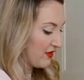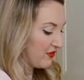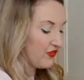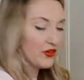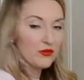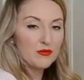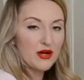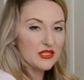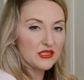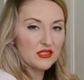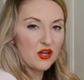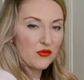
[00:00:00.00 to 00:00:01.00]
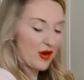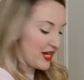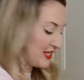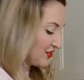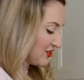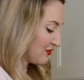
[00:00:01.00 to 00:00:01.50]
feel buzzed
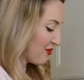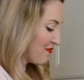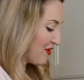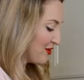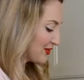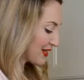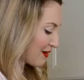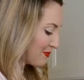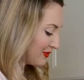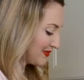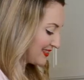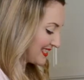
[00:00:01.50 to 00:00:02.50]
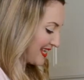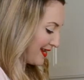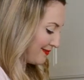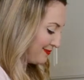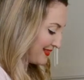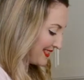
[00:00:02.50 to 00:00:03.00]
already just from those couple of
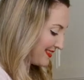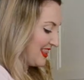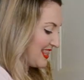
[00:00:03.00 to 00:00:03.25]
sips.